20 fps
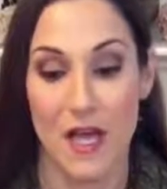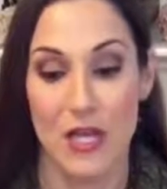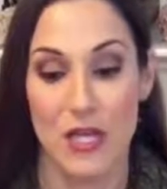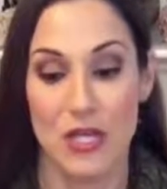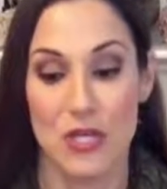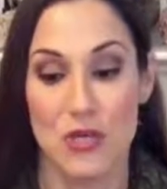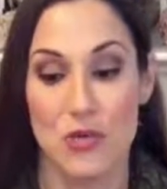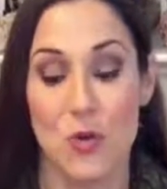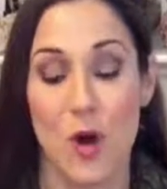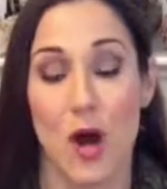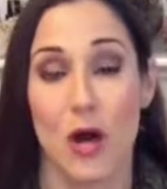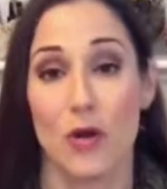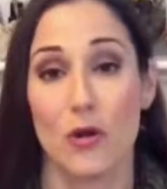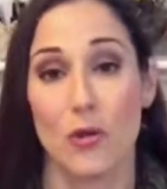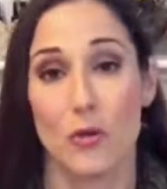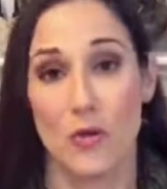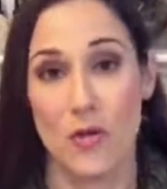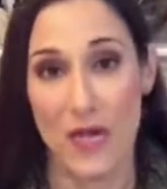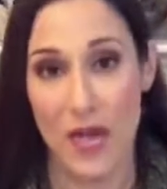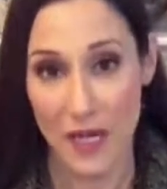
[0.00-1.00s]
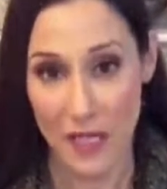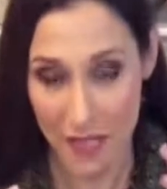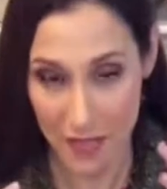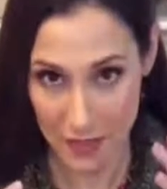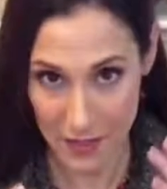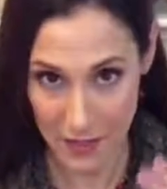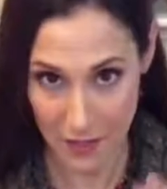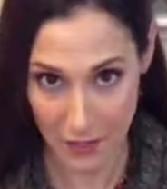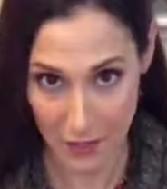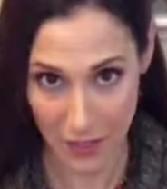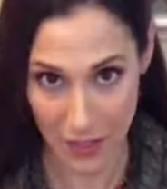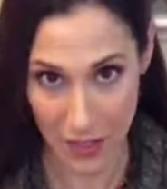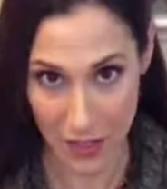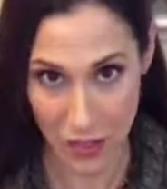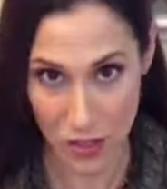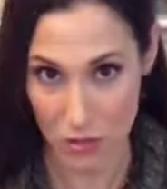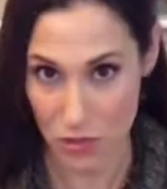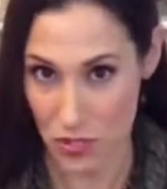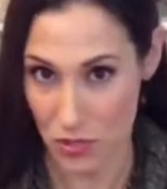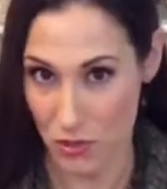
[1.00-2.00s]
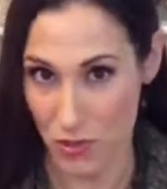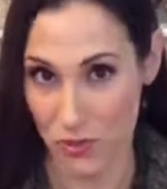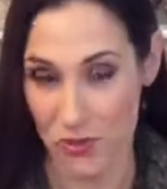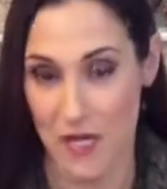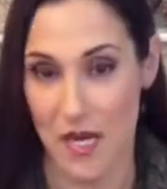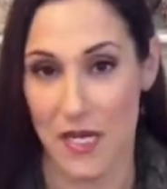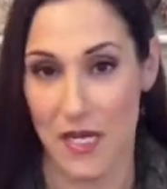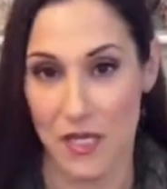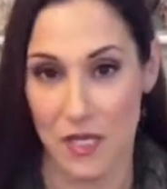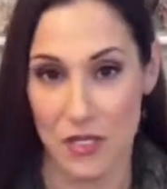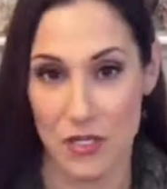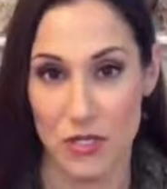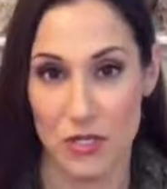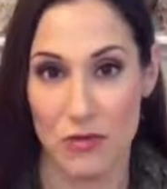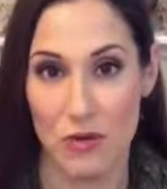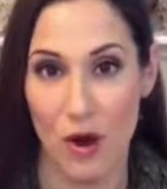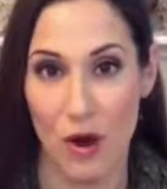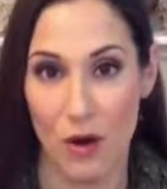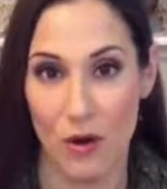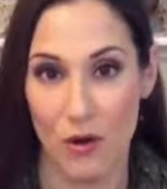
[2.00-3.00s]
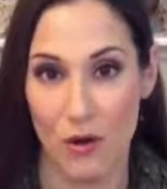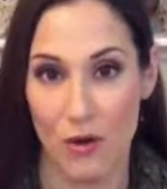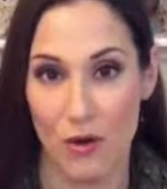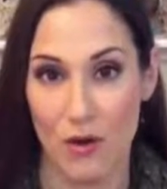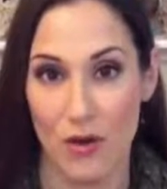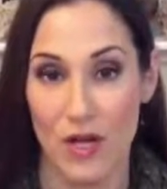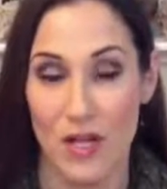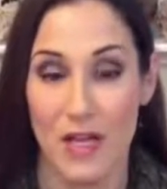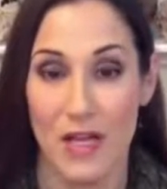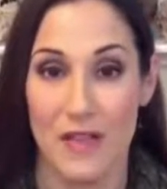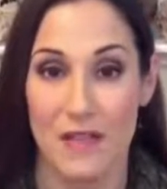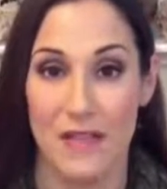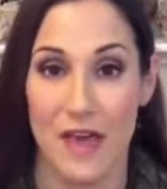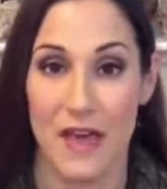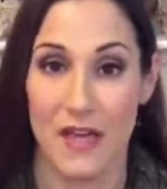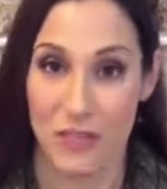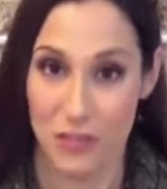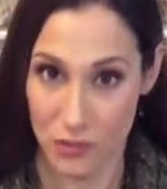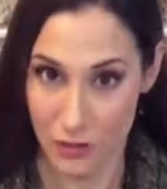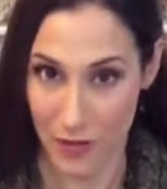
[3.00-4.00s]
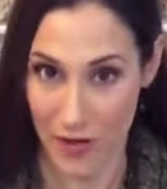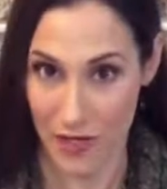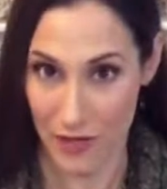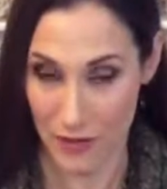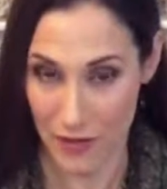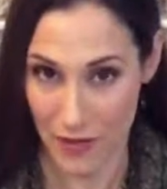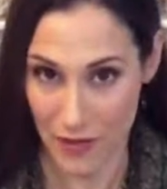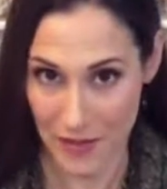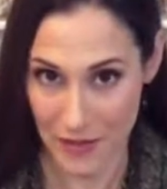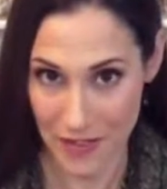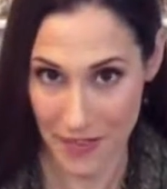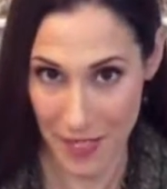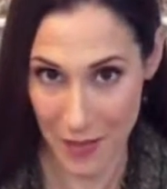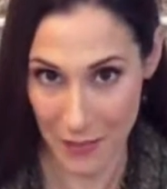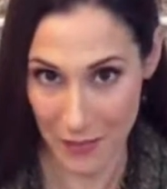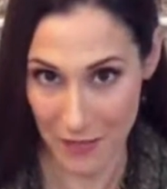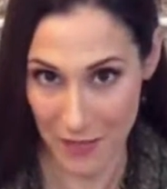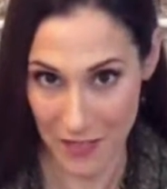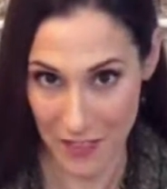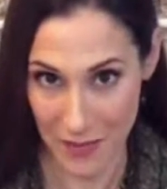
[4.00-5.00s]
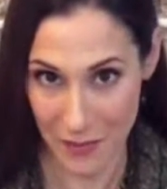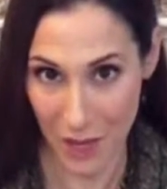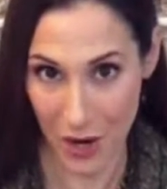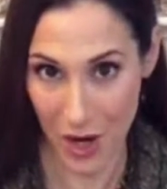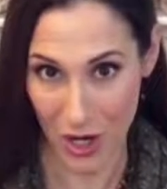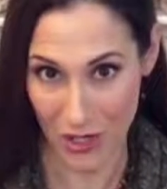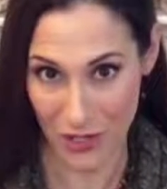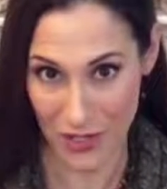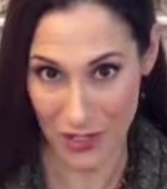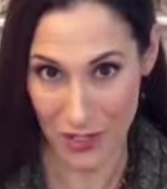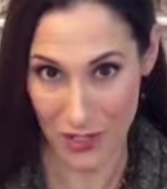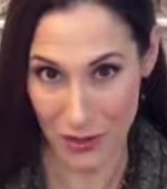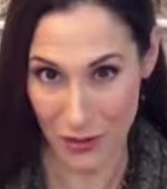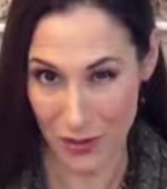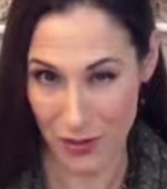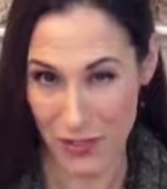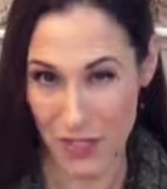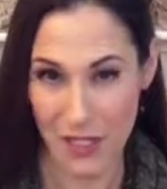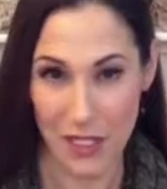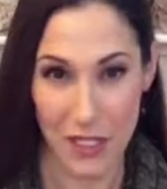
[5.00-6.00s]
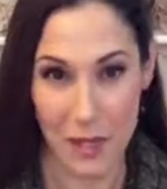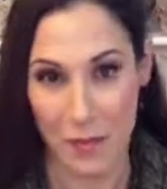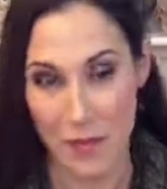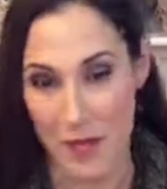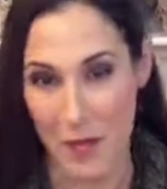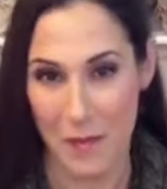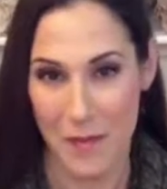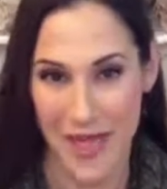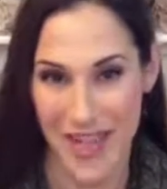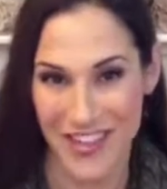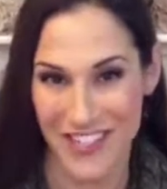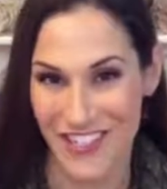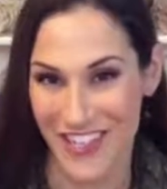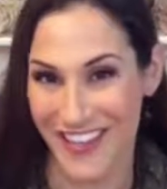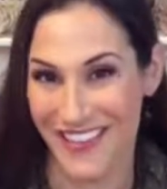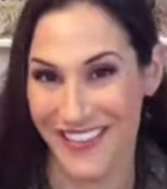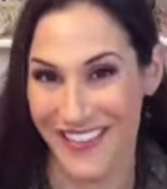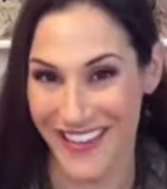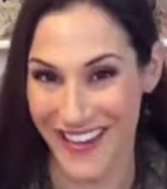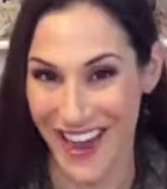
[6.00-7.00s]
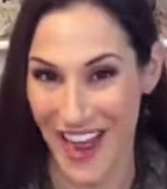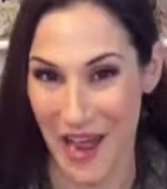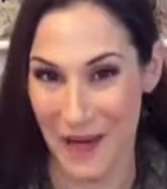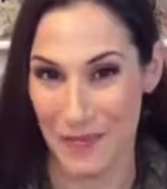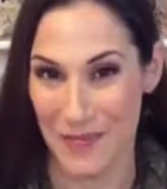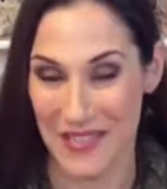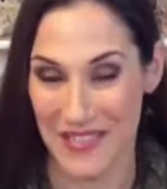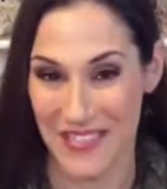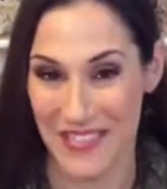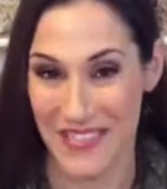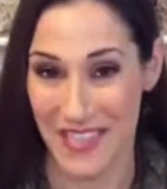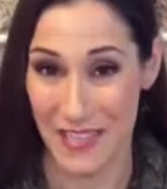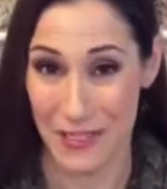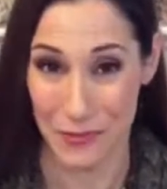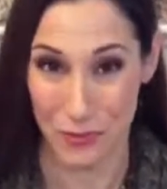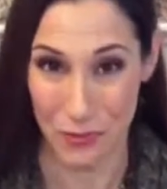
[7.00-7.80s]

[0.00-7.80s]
you are creating something new. You're creating a new whole that is greater than the sum of its parts. So there's a little bit of magic that happens, as